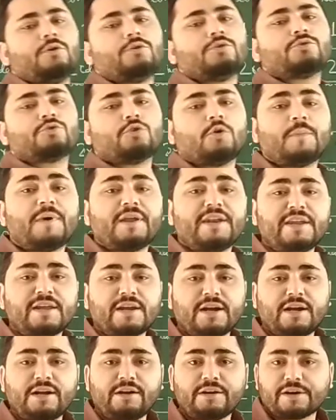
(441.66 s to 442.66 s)
so many
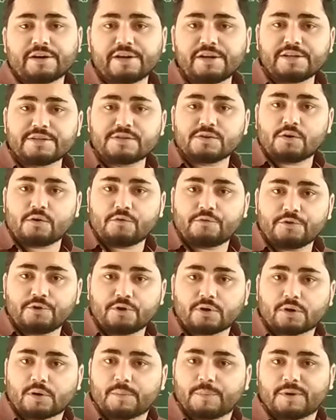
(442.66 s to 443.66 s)
countries of
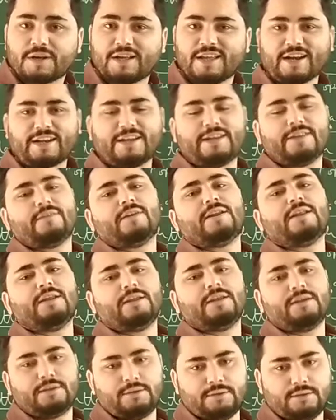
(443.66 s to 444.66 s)
Europe
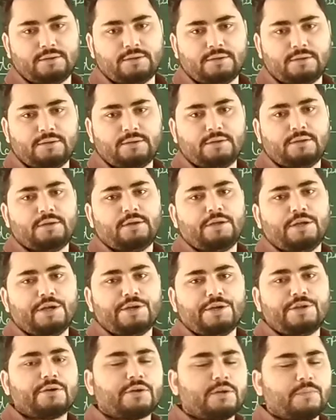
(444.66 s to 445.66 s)
collectively.
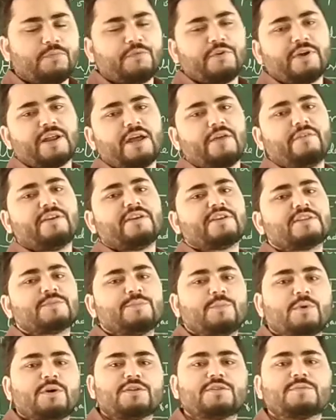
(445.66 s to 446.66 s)
In Europe, we are having
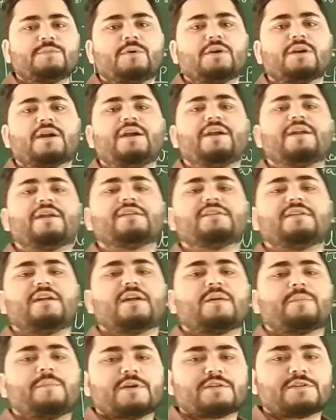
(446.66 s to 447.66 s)
small countries
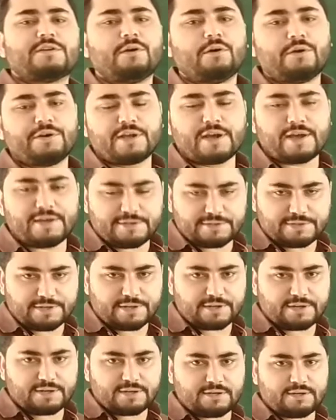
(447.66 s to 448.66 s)
like Macedonia is
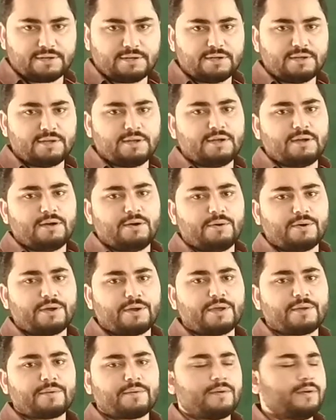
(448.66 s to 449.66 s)
there,
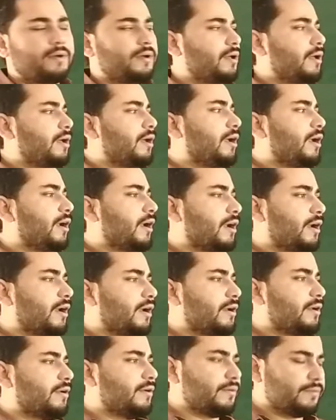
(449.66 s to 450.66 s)
okay,
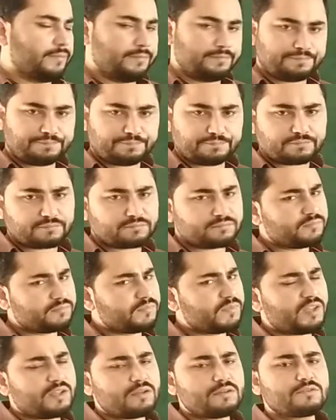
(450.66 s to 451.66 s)
and
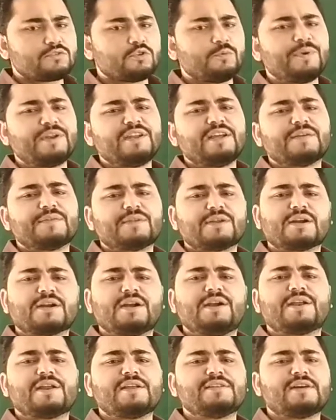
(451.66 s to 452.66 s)
so many other
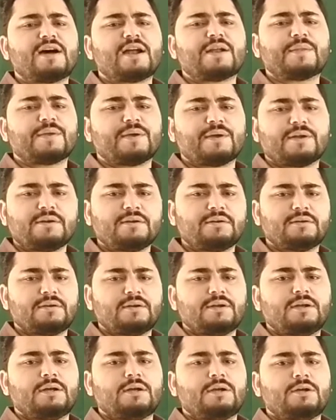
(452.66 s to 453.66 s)
countries are there.
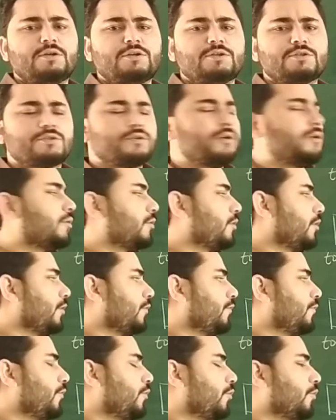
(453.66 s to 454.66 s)
So
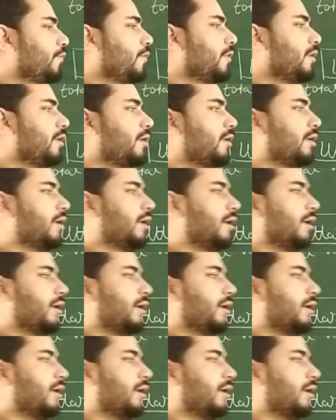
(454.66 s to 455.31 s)
if you will,